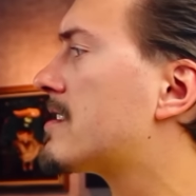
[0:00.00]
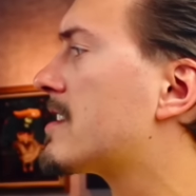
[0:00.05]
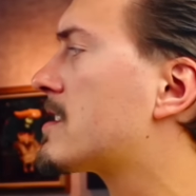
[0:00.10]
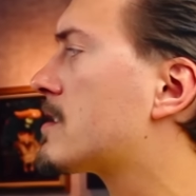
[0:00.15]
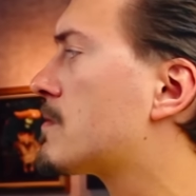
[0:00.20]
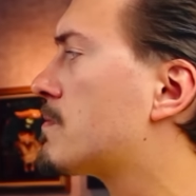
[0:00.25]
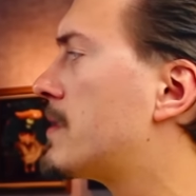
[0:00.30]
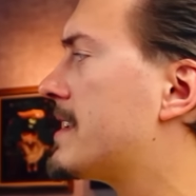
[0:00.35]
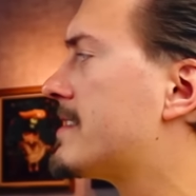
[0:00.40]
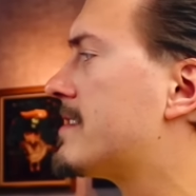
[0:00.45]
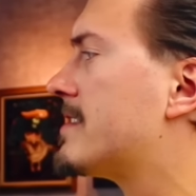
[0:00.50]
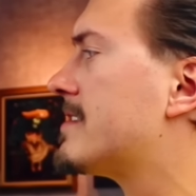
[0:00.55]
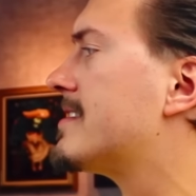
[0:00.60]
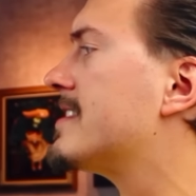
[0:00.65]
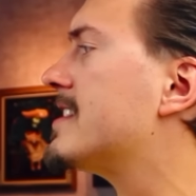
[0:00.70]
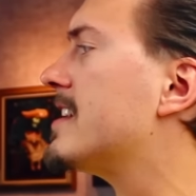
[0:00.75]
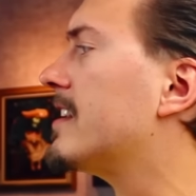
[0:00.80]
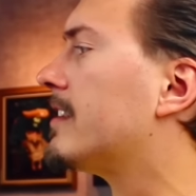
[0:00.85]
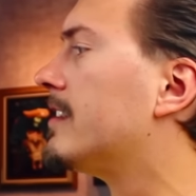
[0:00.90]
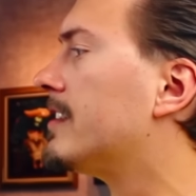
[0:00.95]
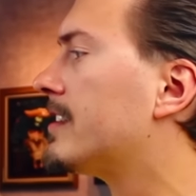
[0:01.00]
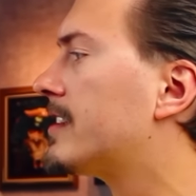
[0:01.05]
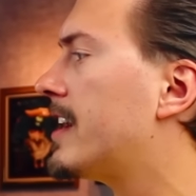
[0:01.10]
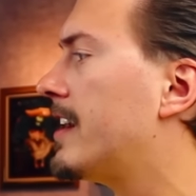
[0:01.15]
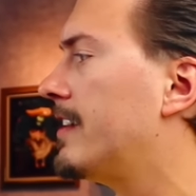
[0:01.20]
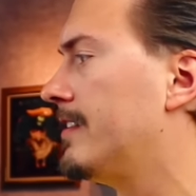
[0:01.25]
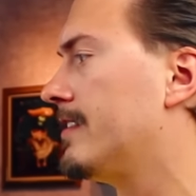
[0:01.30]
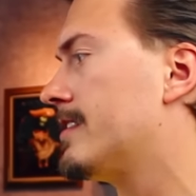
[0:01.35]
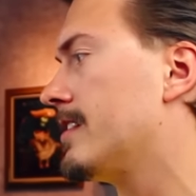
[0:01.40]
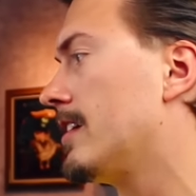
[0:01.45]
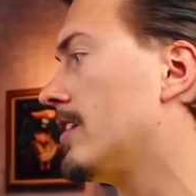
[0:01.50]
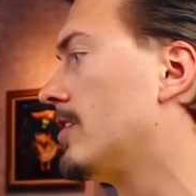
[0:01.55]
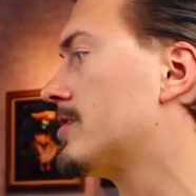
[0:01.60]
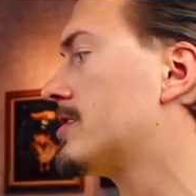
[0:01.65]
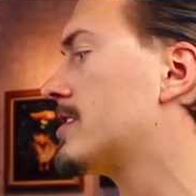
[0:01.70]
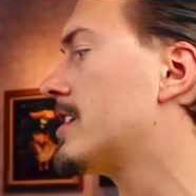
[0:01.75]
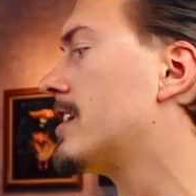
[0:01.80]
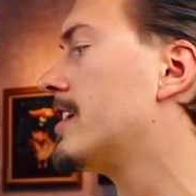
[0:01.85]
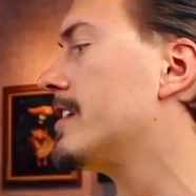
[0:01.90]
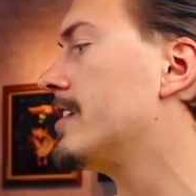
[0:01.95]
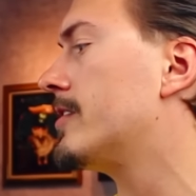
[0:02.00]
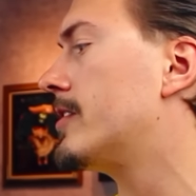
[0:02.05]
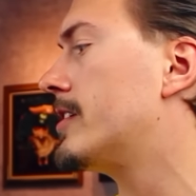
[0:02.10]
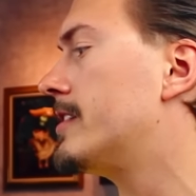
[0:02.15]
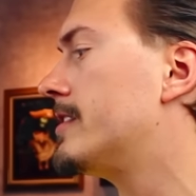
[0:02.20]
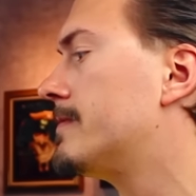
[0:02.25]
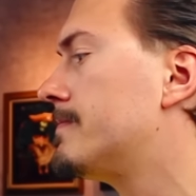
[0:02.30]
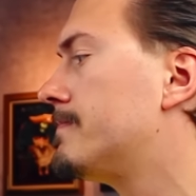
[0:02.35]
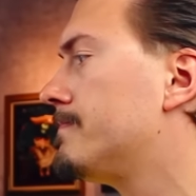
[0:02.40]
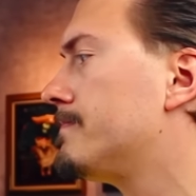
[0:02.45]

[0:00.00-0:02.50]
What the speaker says: expresses the intent a lot clearer.